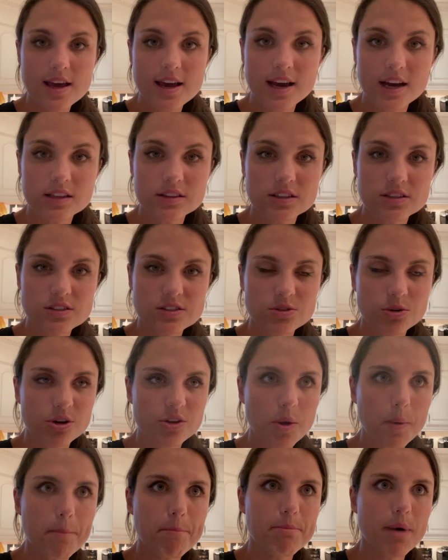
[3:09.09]
at the store.
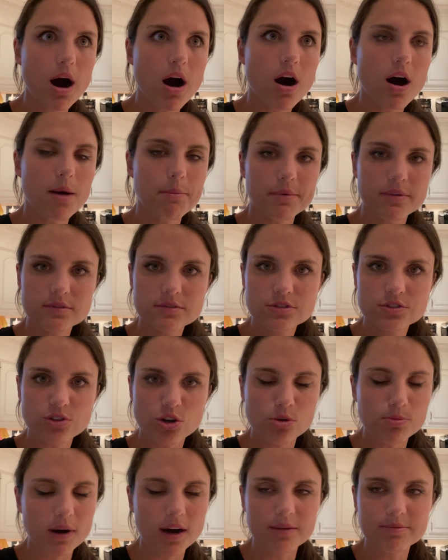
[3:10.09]
They're bomb,
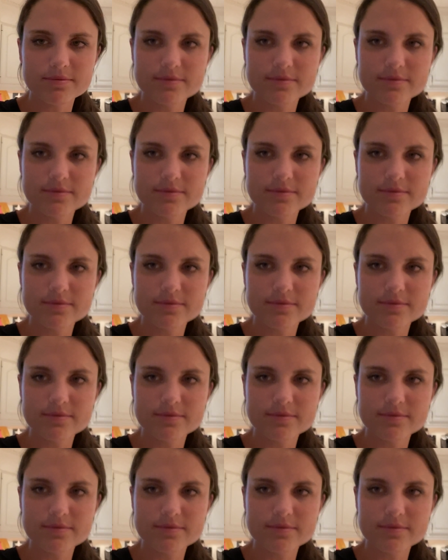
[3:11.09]
so bomb.